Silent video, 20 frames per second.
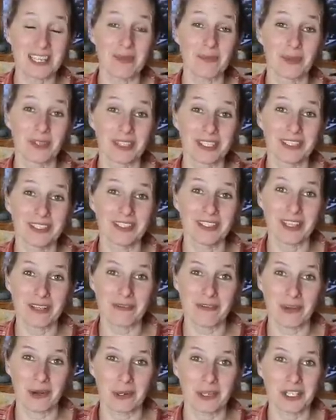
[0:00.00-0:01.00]
and I'm really looking
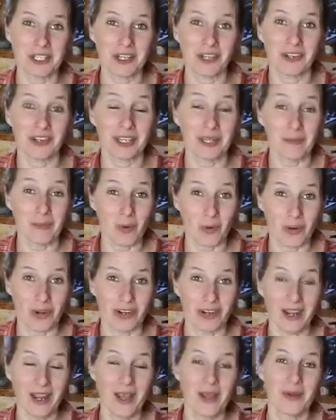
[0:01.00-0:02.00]
forward to cooking
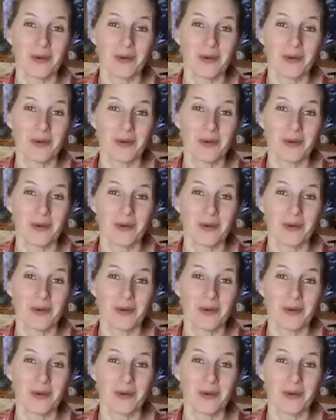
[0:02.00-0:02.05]
more